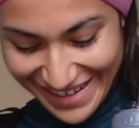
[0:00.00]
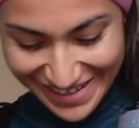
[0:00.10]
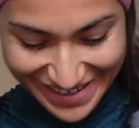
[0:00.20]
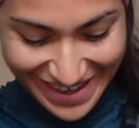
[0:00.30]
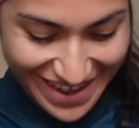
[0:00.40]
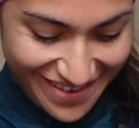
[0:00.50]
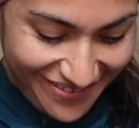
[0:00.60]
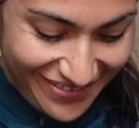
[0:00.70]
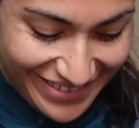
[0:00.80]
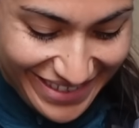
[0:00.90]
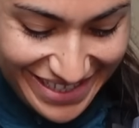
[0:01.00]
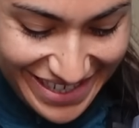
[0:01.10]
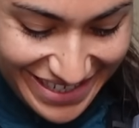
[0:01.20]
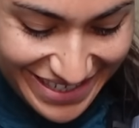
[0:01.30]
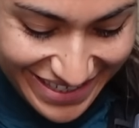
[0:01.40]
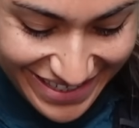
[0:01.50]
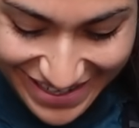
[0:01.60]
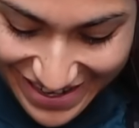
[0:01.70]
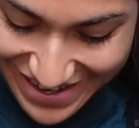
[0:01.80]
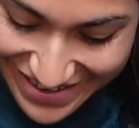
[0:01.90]
think I am with this?
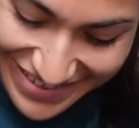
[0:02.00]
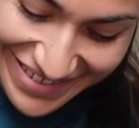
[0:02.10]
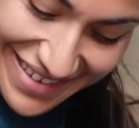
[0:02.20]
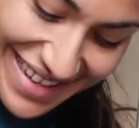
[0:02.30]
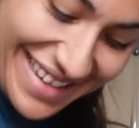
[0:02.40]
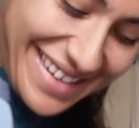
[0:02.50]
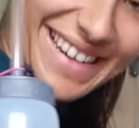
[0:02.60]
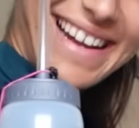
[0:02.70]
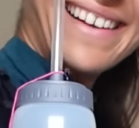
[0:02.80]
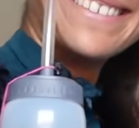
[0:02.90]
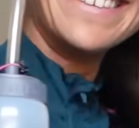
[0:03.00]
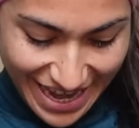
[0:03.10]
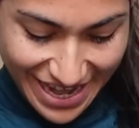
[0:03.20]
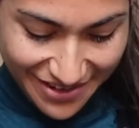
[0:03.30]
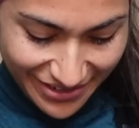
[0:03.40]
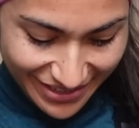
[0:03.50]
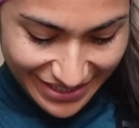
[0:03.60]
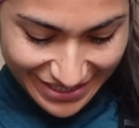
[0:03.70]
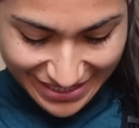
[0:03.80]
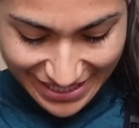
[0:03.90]
Who do I think I am? Anyone
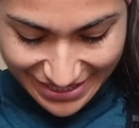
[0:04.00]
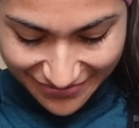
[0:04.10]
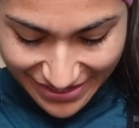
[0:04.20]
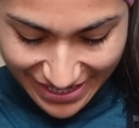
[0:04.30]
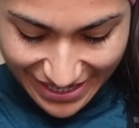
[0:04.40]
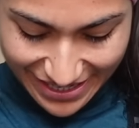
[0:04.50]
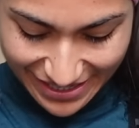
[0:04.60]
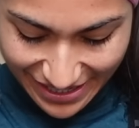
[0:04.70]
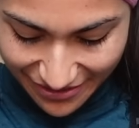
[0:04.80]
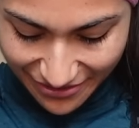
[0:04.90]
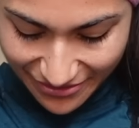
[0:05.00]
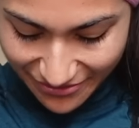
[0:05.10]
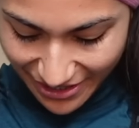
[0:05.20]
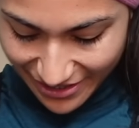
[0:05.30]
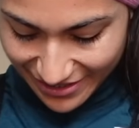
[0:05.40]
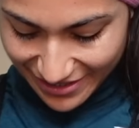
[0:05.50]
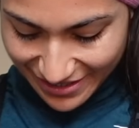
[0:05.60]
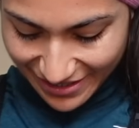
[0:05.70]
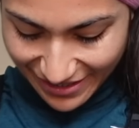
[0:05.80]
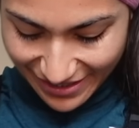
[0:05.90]
that sees me, like, on the road is
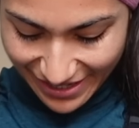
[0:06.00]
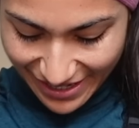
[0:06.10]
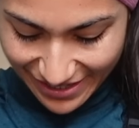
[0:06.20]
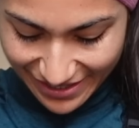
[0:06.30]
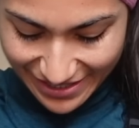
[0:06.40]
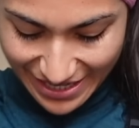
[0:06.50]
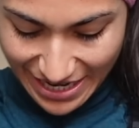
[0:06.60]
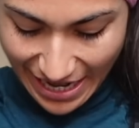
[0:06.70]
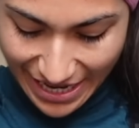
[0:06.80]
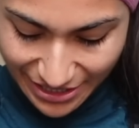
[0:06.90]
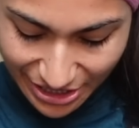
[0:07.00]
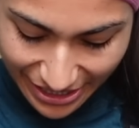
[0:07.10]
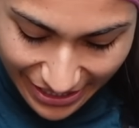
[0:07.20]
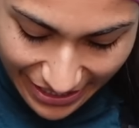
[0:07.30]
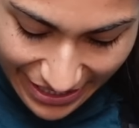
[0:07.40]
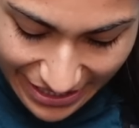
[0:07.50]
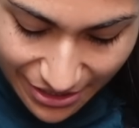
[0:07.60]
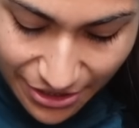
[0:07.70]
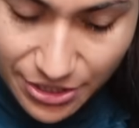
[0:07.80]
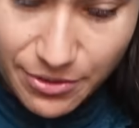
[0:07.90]
going to think... Actually, it
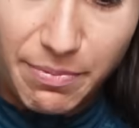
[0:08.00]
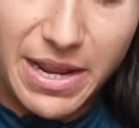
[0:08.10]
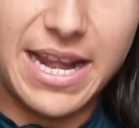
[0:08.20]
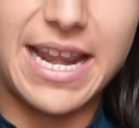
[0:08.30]
looks a bit